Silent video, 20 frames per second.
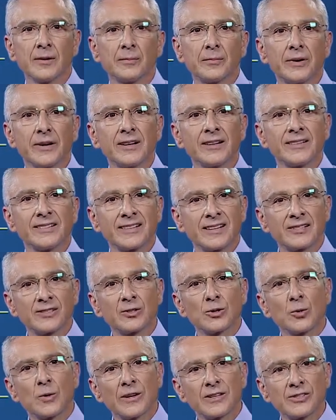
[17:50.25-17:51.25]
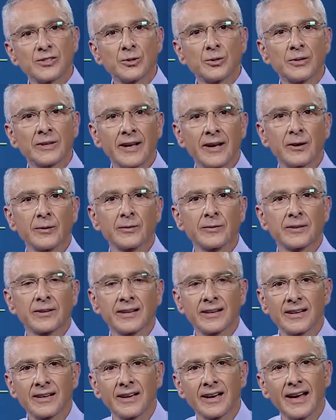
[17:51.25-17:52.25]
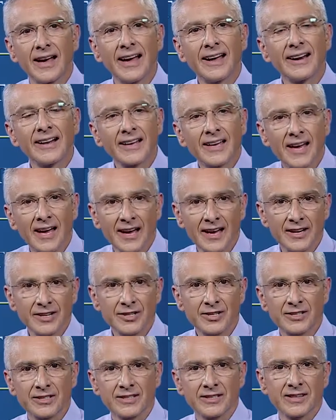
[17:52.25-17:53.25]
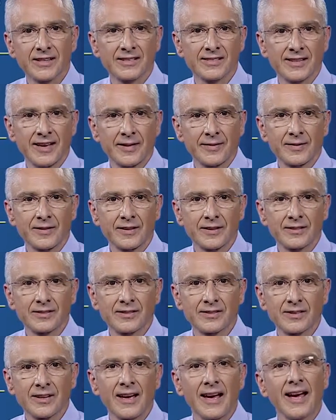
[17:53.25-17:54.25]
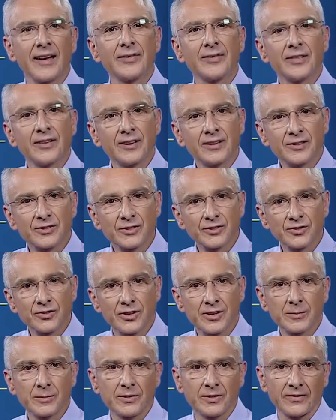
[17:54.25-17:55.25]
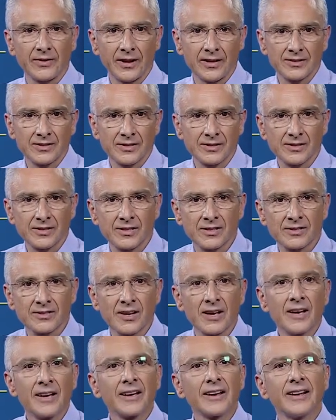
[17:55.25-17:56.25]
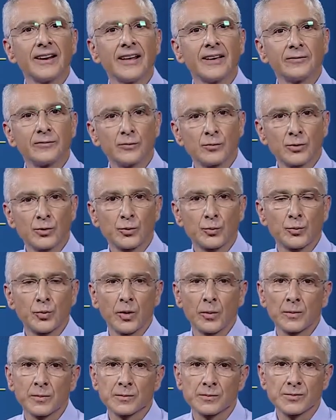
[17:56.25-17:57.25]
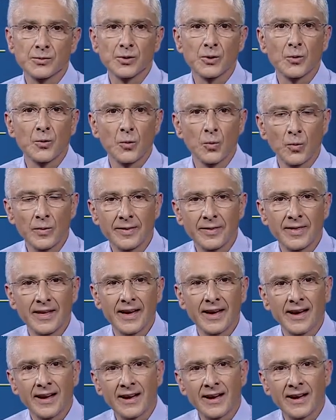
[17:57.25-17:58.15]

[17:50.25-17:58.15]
but it doesn't always do it healthily, and occasionally these athletes at the extremes of exercise can have real problems with their